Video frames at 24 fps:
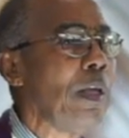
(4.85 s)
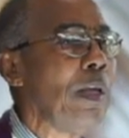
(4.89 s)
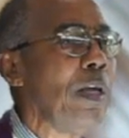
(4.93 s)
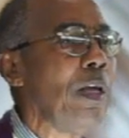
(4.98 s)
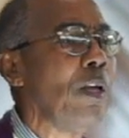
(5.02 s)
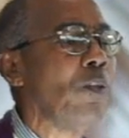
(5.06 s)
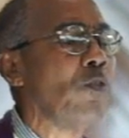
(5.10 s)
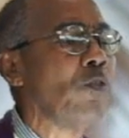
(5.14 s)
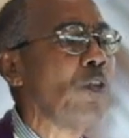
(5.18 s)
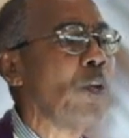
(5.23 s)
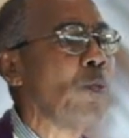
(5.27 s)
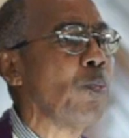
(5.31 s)

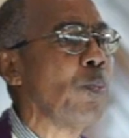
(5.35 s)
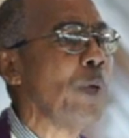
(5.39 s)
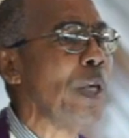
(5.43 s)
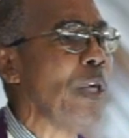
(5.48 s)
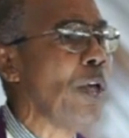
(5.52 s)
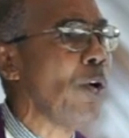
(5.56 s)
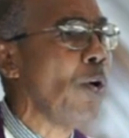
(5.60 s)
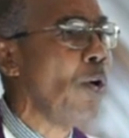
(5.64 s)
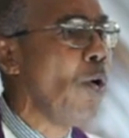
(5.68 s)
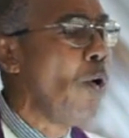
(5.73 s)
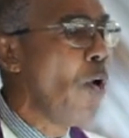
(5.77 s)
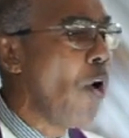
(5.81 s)
is that
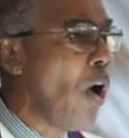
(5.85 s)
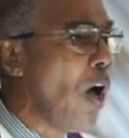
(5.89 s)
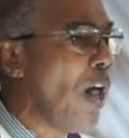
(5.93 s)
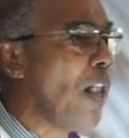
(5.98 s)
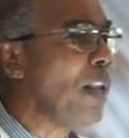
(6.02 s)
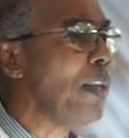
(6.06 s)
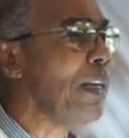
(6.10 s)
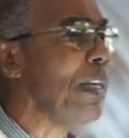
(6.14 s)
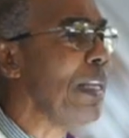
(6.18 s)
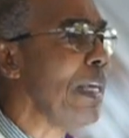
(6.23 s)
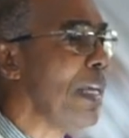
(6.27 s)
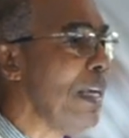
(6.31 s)
we
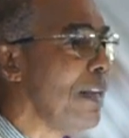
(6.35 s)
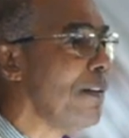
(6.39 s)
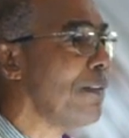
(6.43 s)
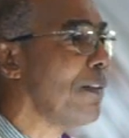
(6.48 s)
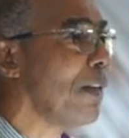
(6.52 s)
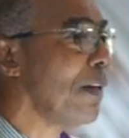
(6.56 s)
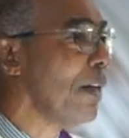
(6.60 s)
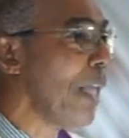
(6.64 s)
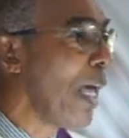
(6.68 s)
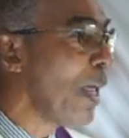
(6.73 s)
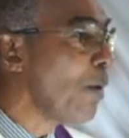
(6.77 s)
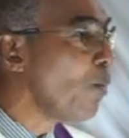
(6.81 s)
all need
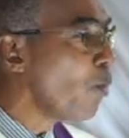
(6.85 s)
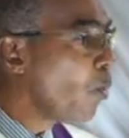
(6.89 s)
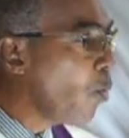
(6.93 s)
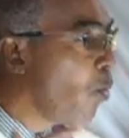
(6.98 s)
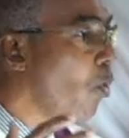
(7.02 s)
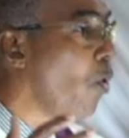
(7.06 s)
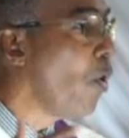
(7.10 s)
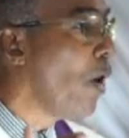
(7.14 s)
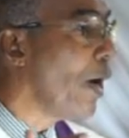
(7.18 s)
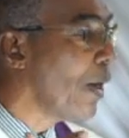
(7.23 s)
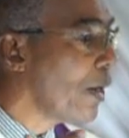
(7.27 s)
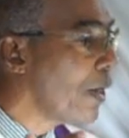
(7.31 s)
to and
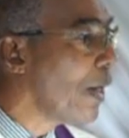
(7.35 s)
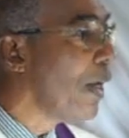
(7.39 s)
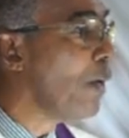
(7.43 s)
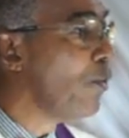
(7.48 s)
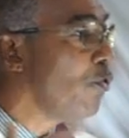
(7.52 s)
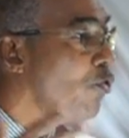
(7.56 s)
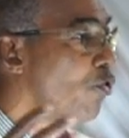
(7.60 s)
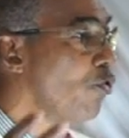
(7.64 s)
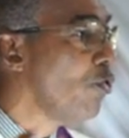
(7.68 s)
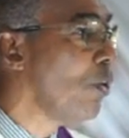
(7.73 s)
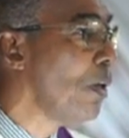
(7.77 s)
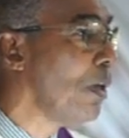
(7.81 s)
want
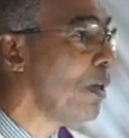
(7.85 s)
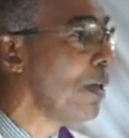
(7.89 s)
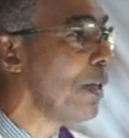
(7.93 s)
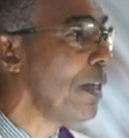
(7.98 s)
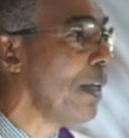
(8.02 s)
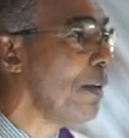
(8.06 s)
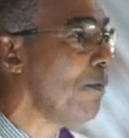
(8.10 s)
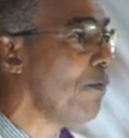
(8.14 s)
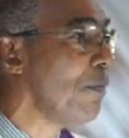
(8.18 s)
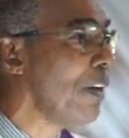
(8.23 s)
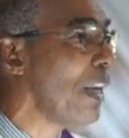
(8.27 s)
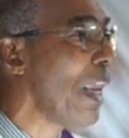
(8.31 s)
and should
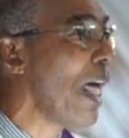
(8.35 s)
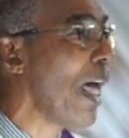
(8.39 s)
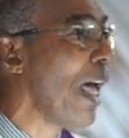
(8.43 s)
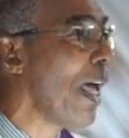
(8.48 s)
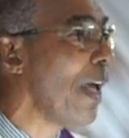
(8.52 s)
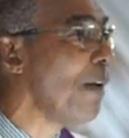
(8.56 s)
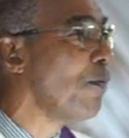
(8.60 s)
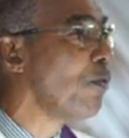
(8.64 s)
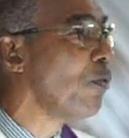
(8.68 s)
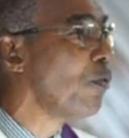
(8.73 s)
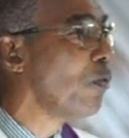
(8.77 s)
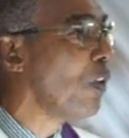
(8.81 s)
live
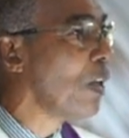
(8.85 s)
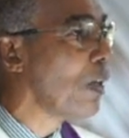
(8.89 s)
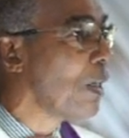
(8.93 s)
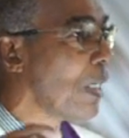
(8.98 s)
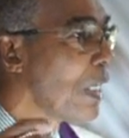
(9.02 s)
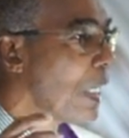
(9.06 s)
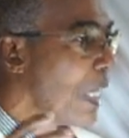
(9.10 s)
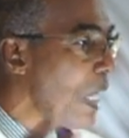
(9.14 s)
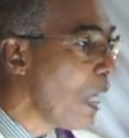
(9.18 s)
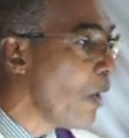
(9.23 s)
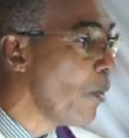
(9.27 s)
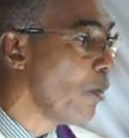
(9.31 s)
lives that
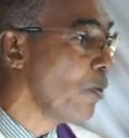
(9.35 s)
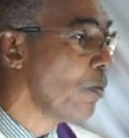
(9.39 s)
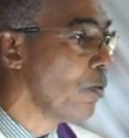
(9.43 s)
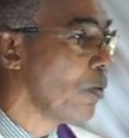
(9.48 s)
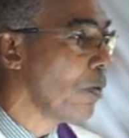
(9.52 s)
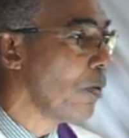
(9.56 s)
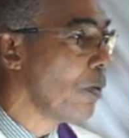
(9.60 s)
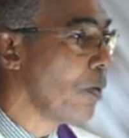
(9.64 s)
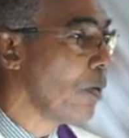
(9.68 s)
count.